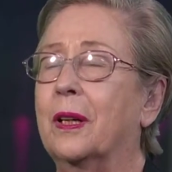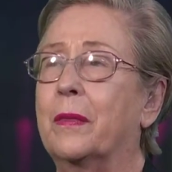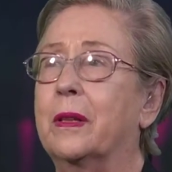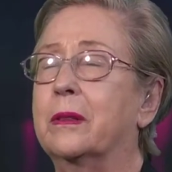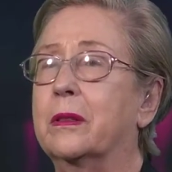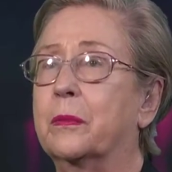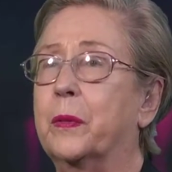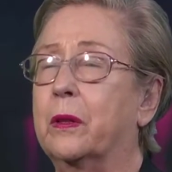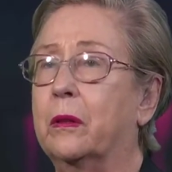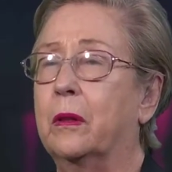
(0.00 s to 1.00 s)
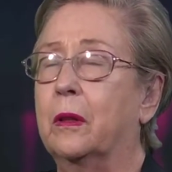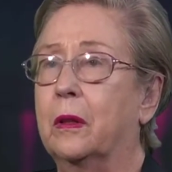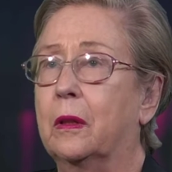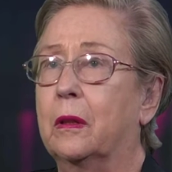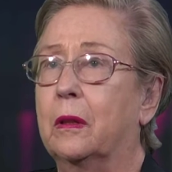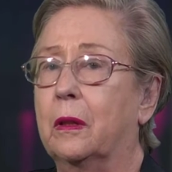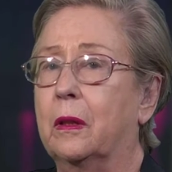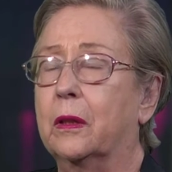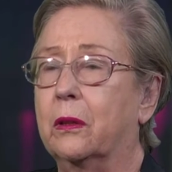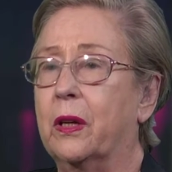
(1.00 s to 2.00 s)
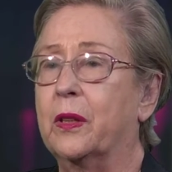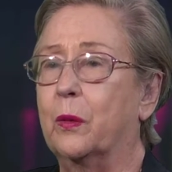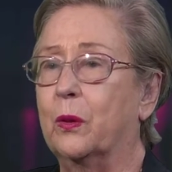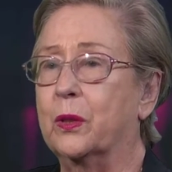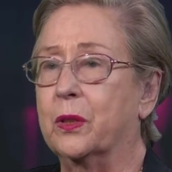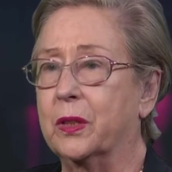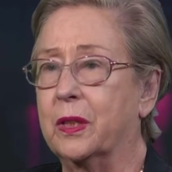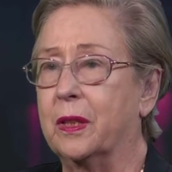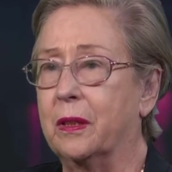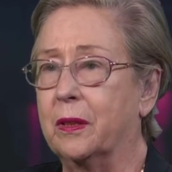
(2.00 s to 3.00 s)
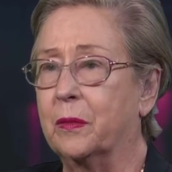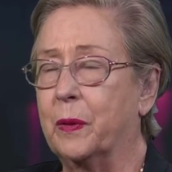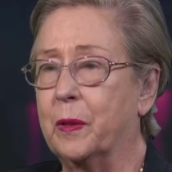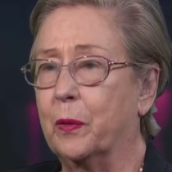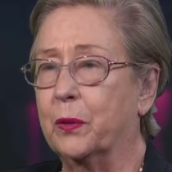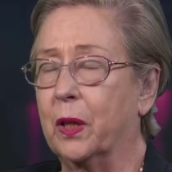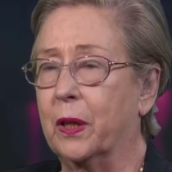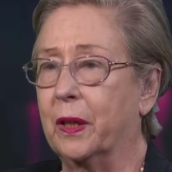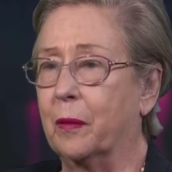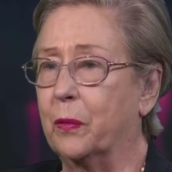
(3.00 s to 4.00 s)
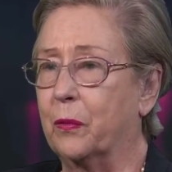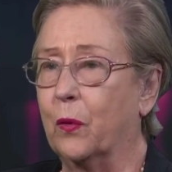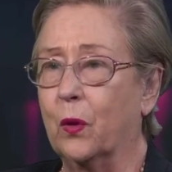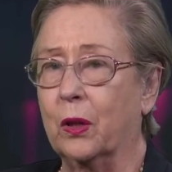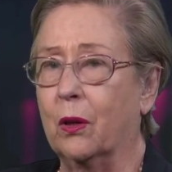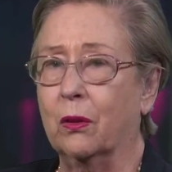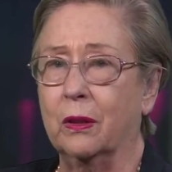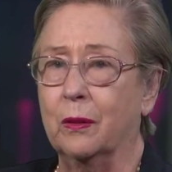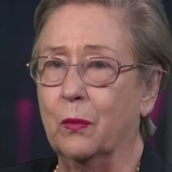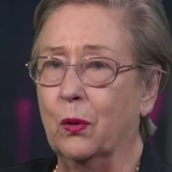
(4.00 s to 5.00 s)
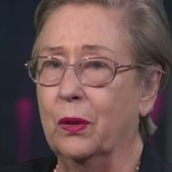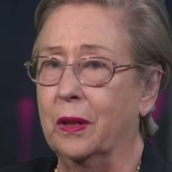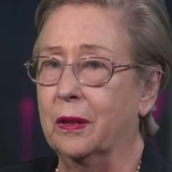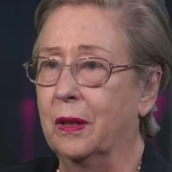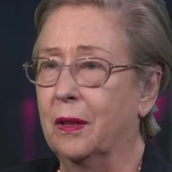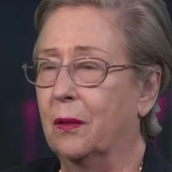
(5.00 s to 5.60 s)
I mean, it has been incredible to see these people turning up at four o'clock in the morning,